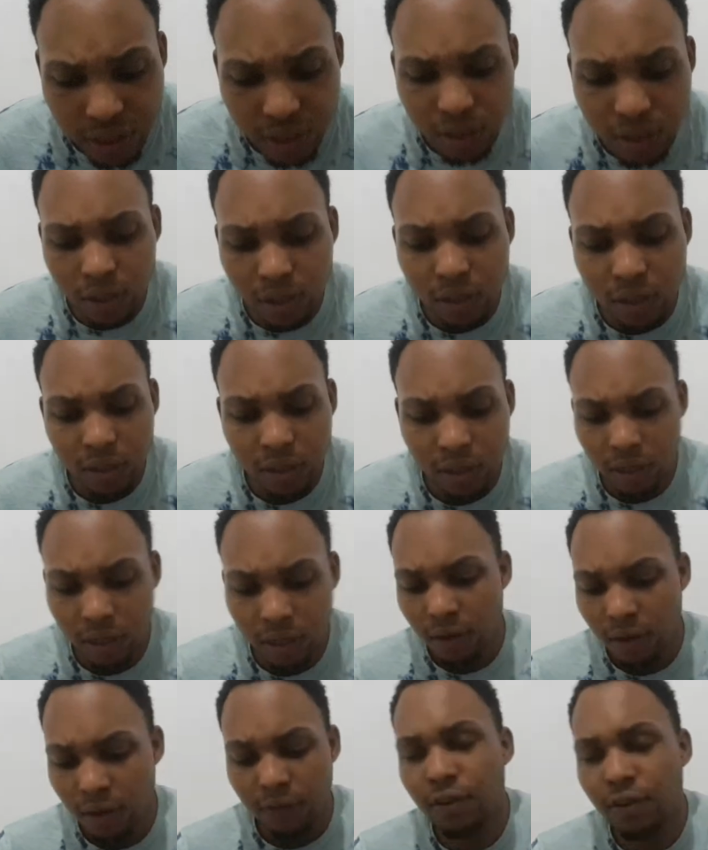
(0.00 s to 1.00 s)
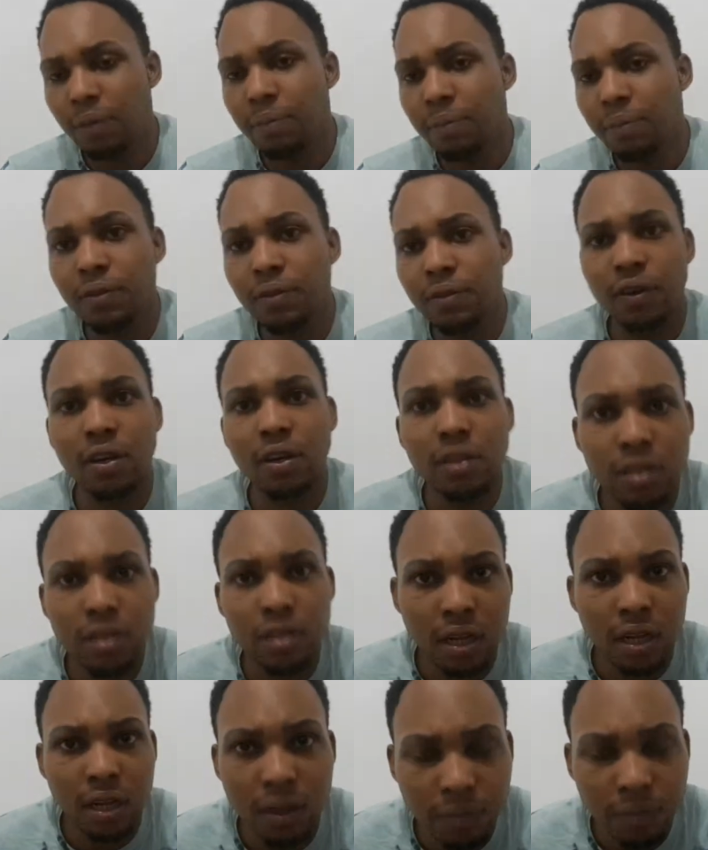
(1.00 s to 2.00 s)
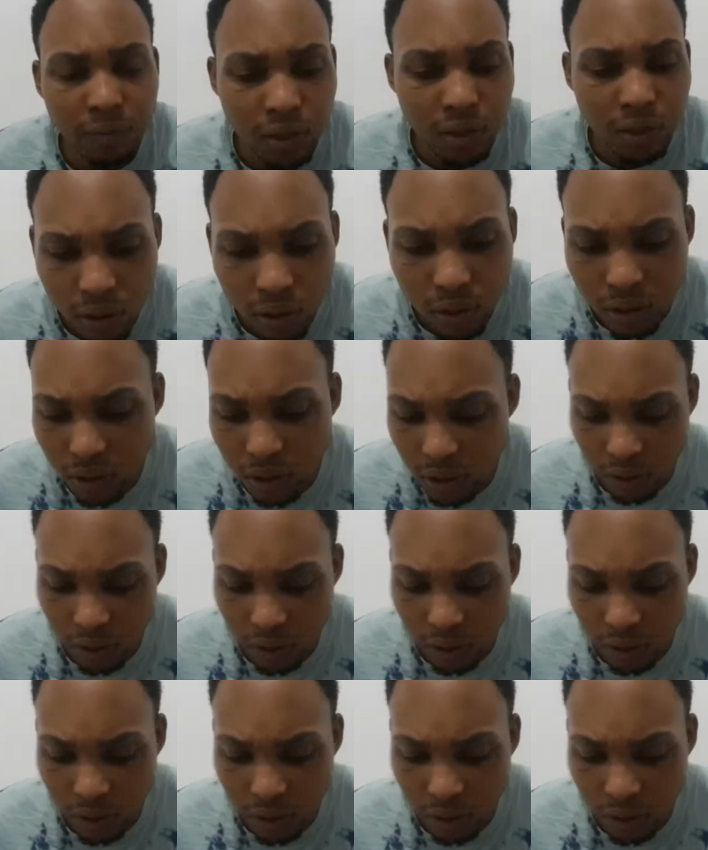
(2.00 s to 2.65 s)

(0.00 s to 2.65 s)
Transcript: to. Family felt I'm used to.